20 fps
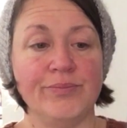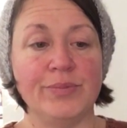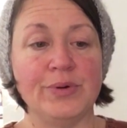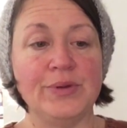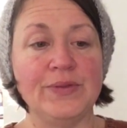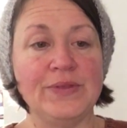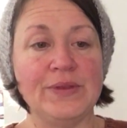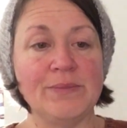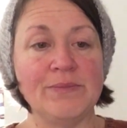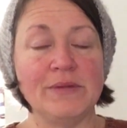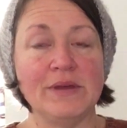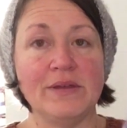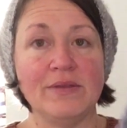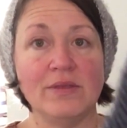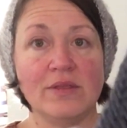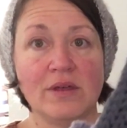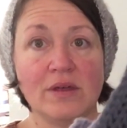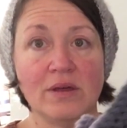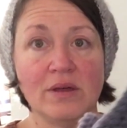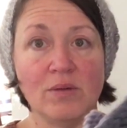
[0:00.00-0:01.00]
put them in
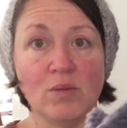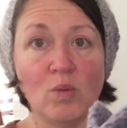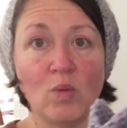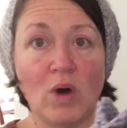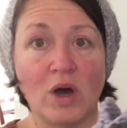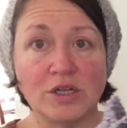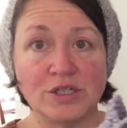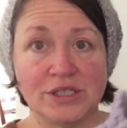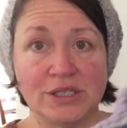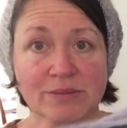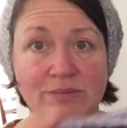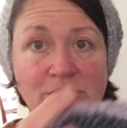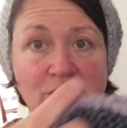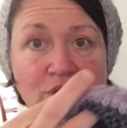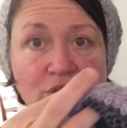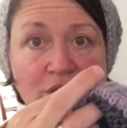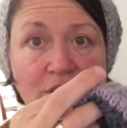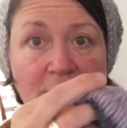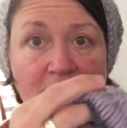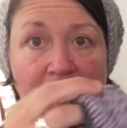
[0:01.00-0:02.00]
the washing
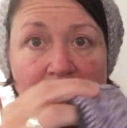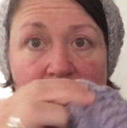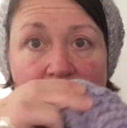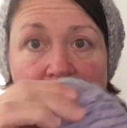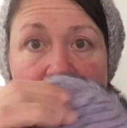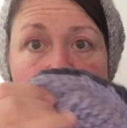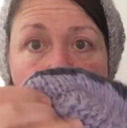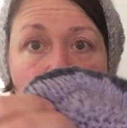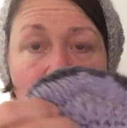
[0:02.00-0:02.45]
machine